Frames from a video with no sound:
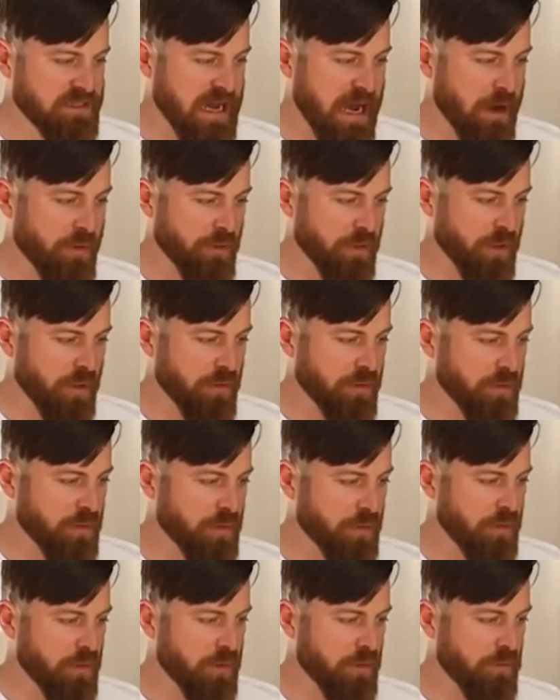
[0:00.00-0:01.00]

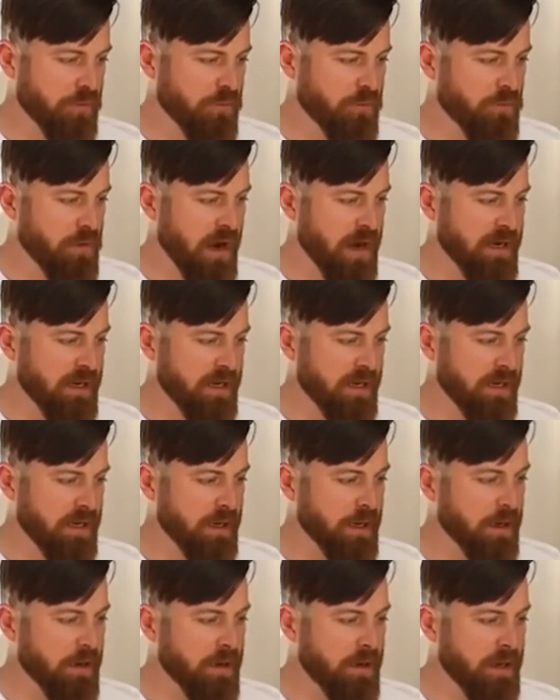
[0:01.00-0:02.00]
Downloader, right
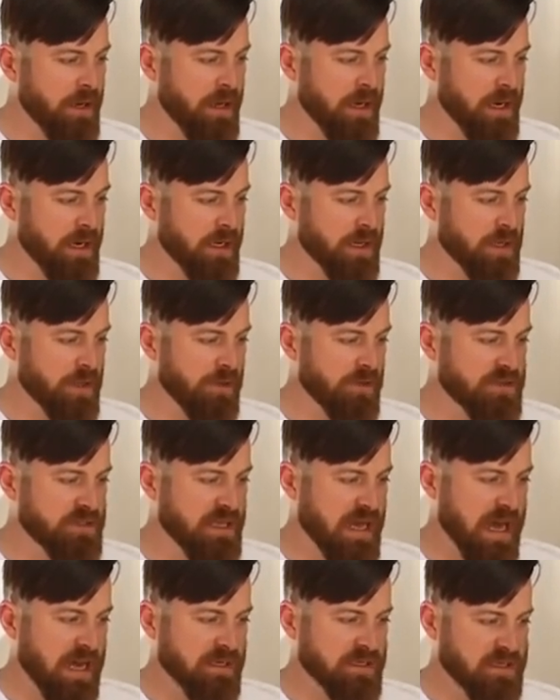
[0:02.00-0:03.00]
here, and I use
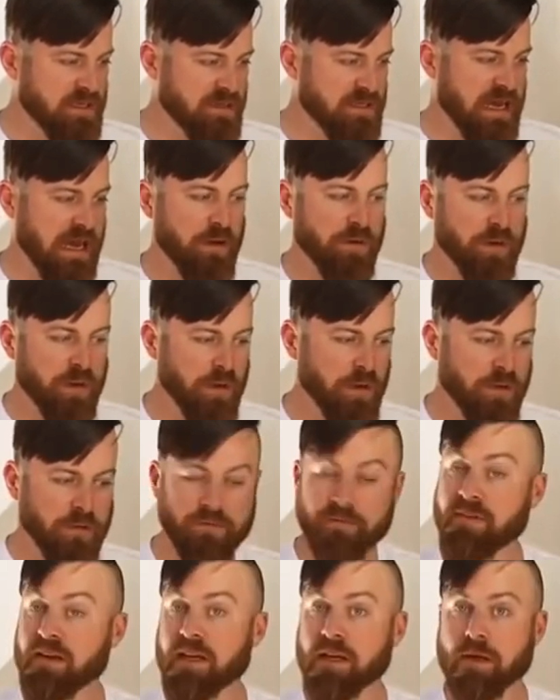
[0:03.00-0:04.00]
that to
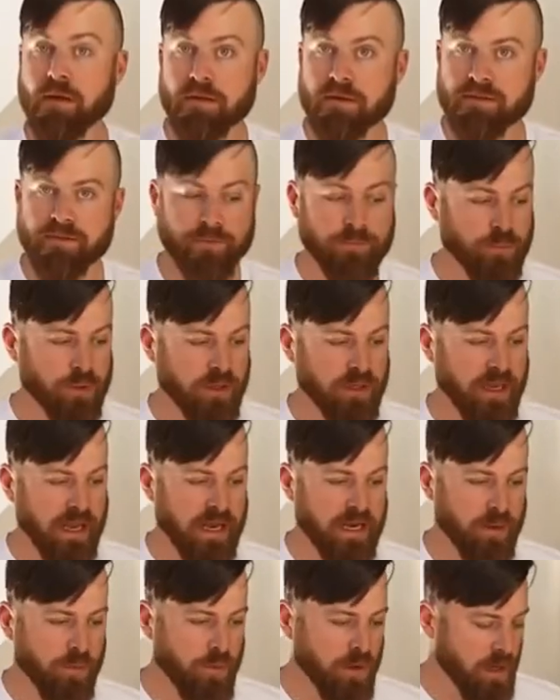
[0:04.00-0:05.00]
download videos from really
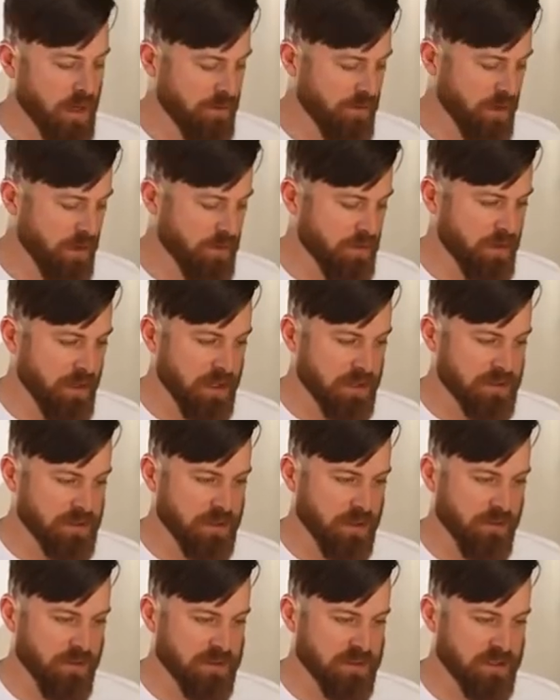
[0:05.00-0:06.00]
anywhere on the internet.
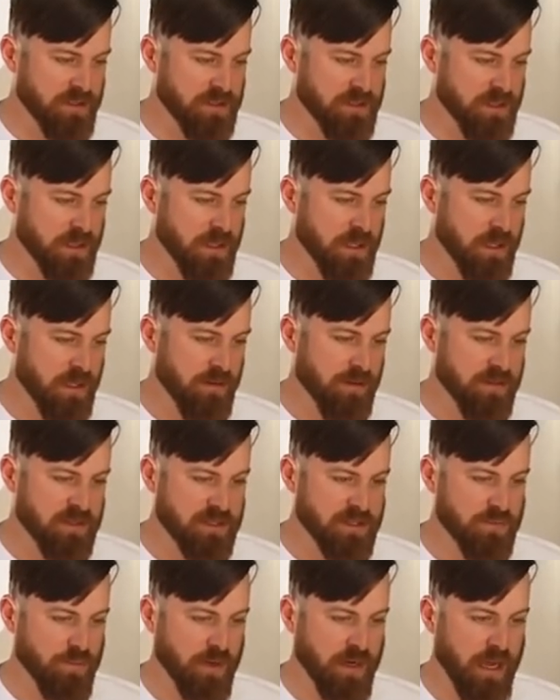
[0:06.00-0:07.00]
So this is
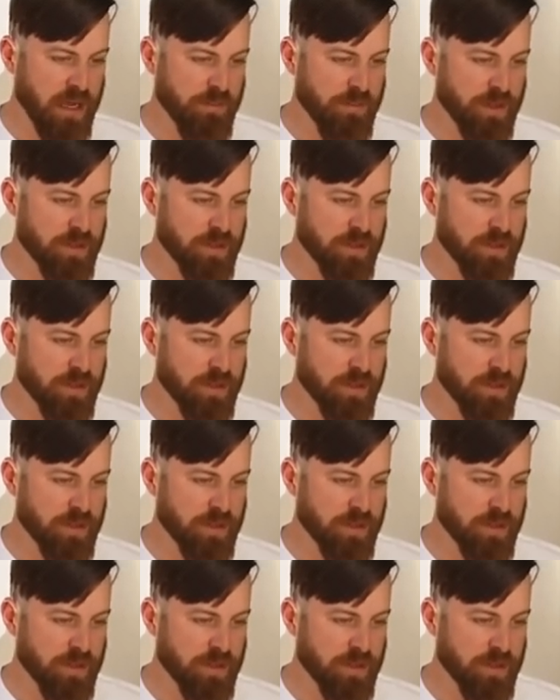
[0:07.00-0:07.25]
what I'm